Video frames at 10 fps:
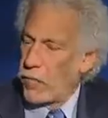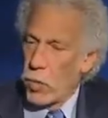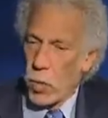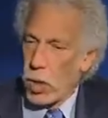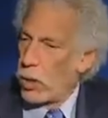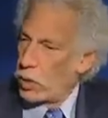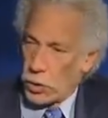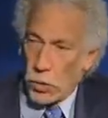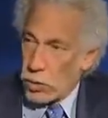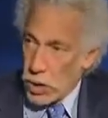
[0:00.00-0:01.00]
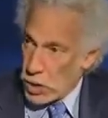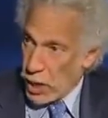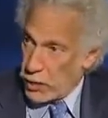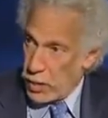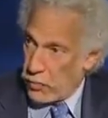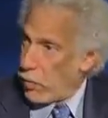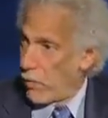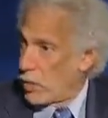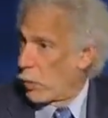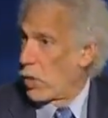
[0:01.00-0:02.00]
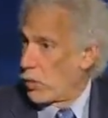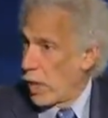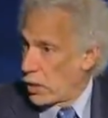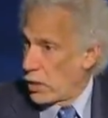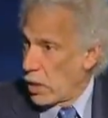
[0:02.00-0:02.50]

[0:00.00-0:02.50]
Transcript: your shoulder injected if you have a sports medicine